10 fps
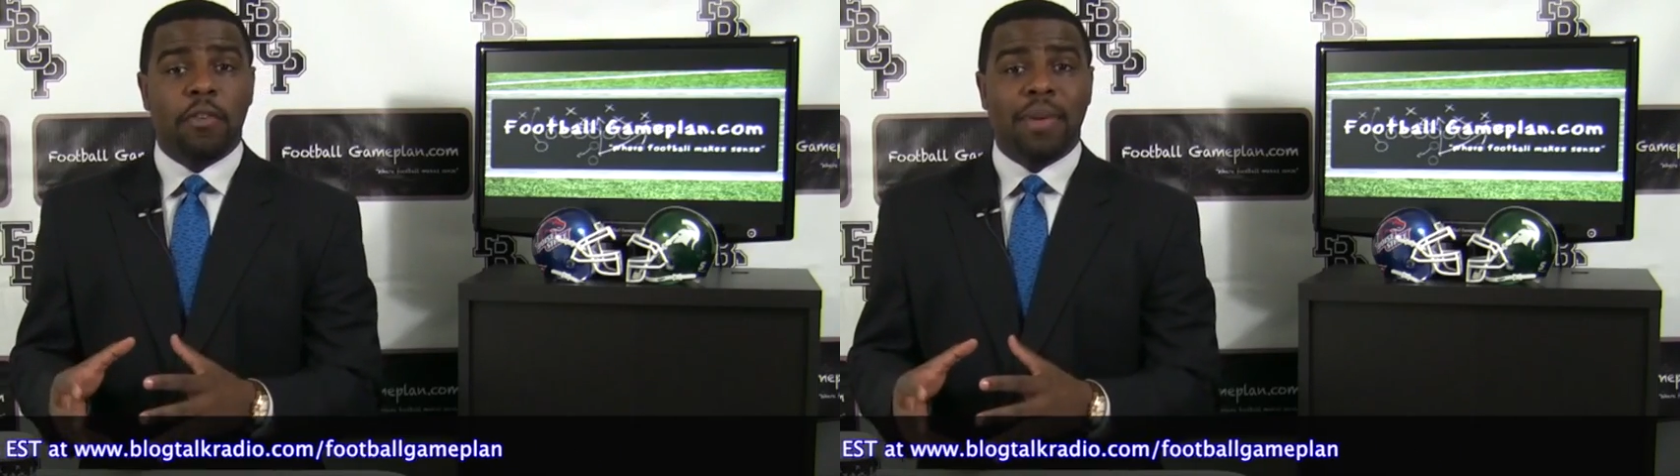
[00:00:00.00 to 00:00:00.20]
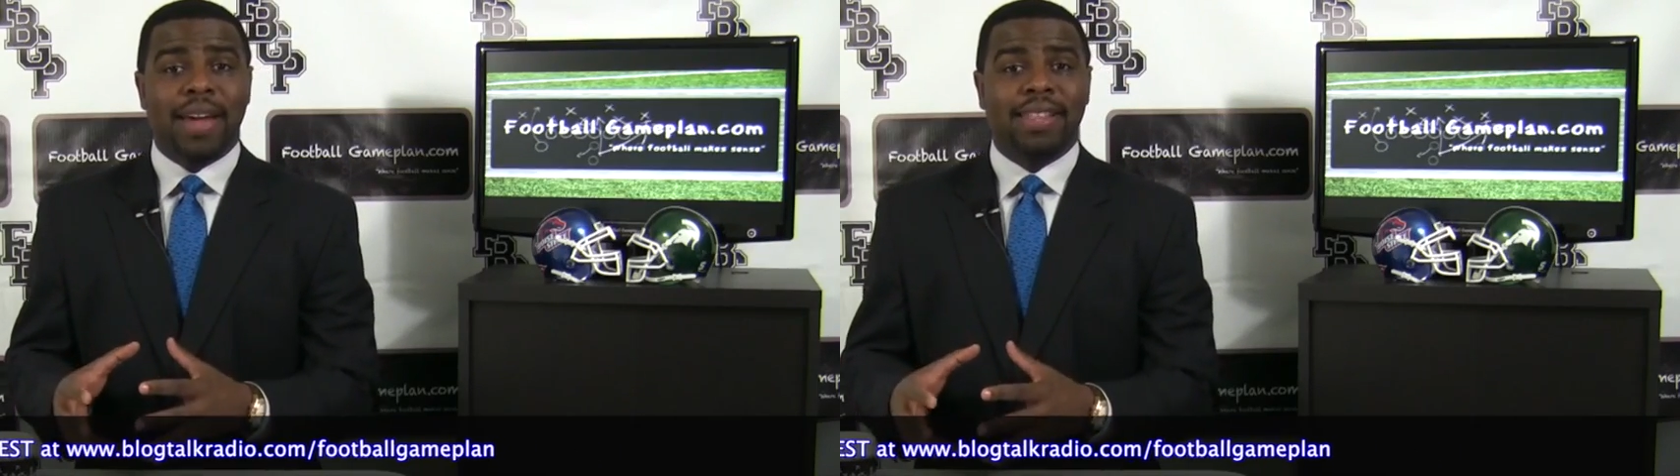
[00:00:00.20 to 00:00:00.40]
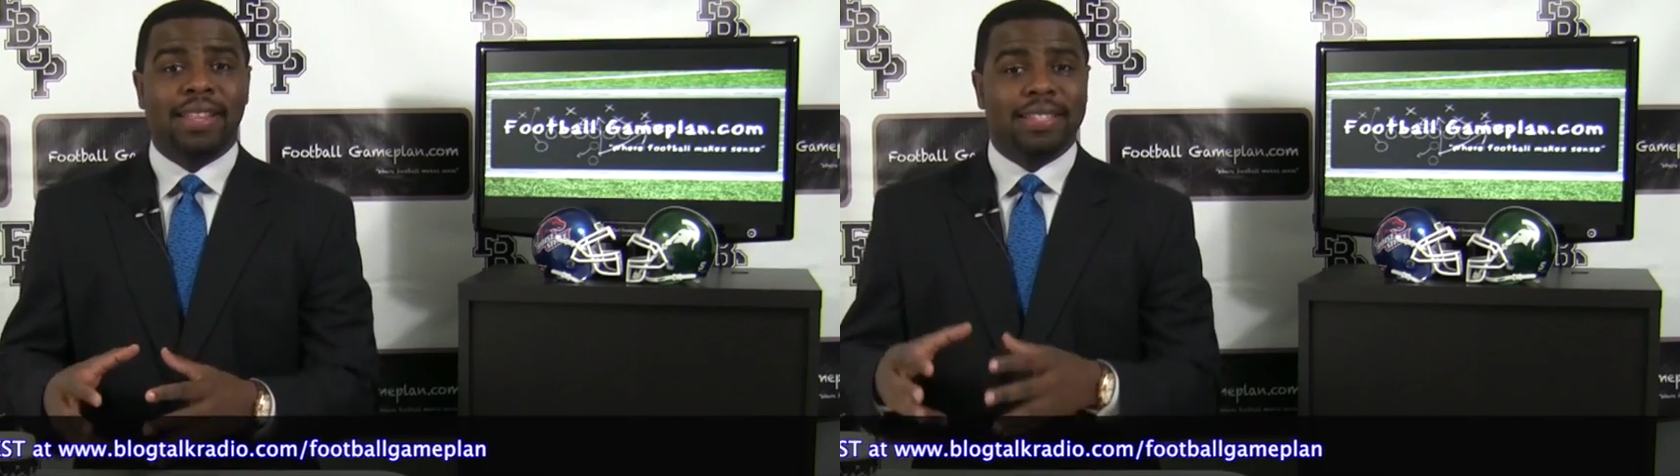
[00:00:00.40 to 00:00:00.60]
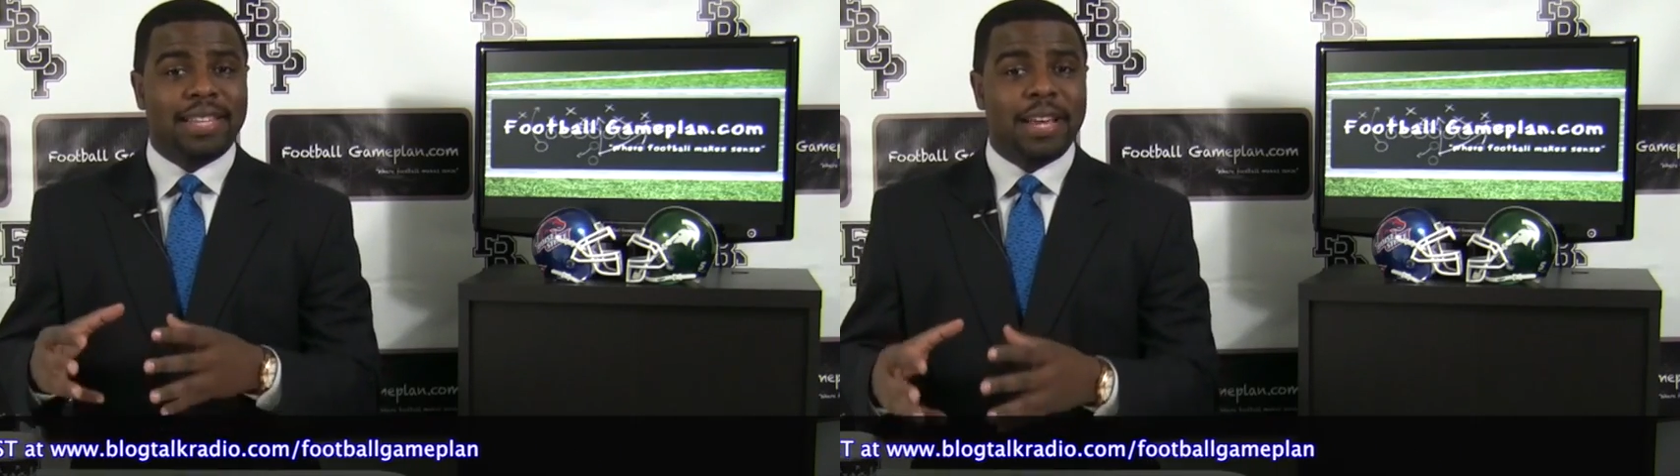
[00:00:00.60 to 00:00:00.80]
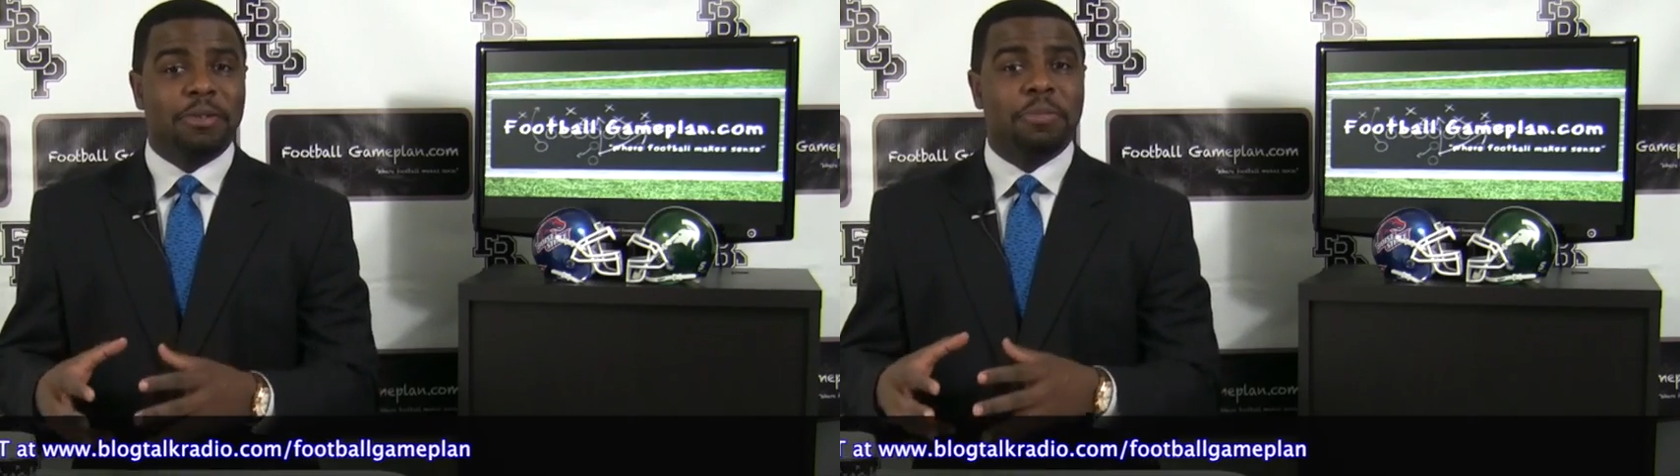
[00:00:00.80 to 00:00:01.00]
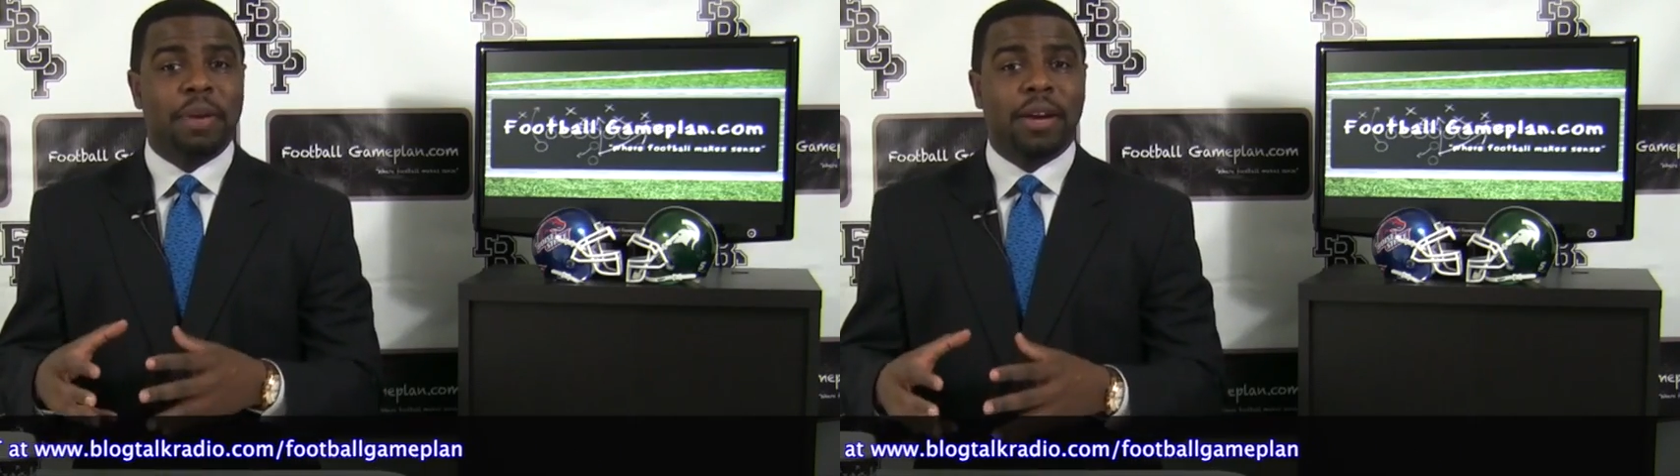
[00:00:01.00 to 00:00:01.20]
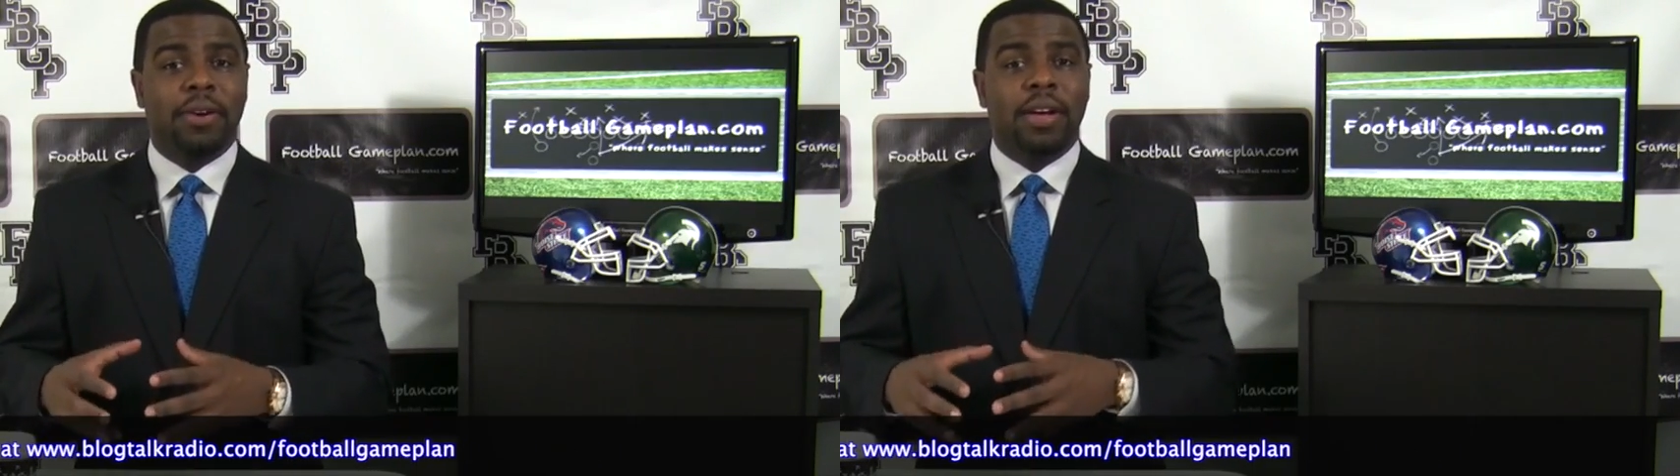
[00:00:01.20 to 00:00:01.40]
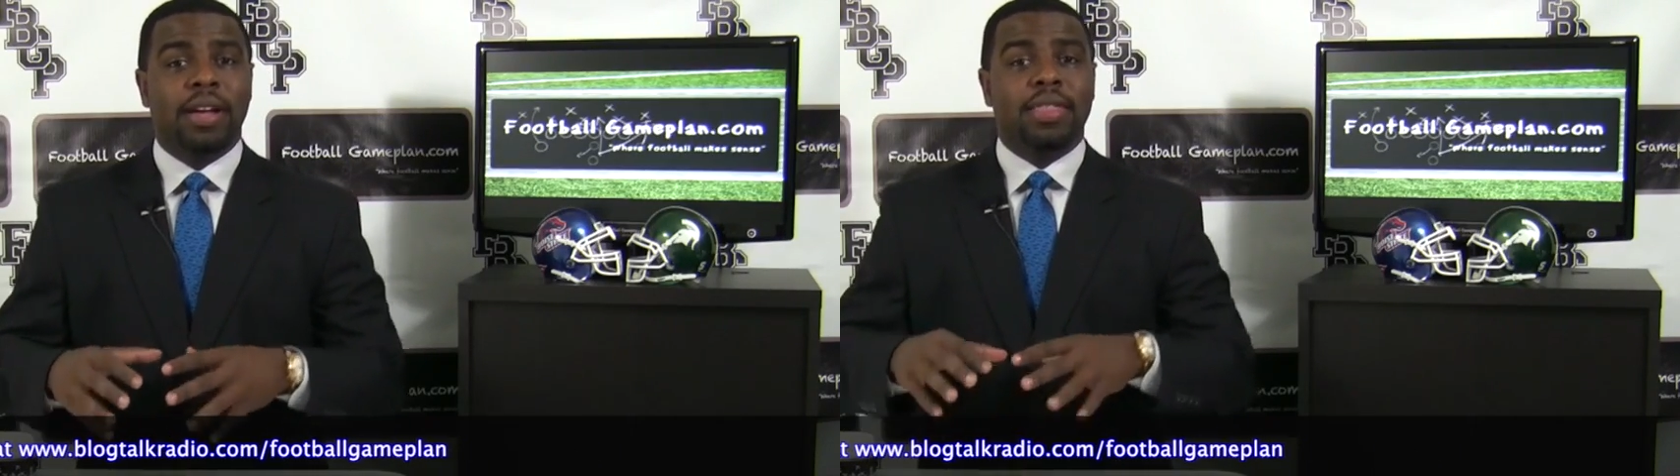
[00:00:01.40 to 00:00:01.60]
everybody that this team was
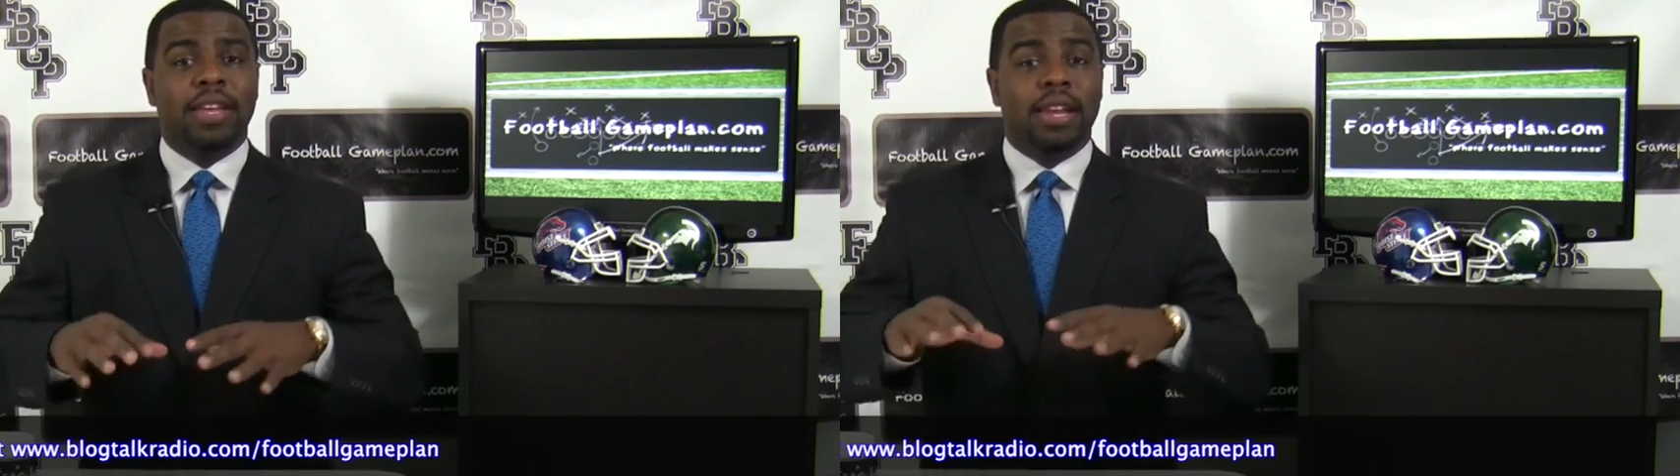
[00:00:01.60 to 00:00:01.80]
bigger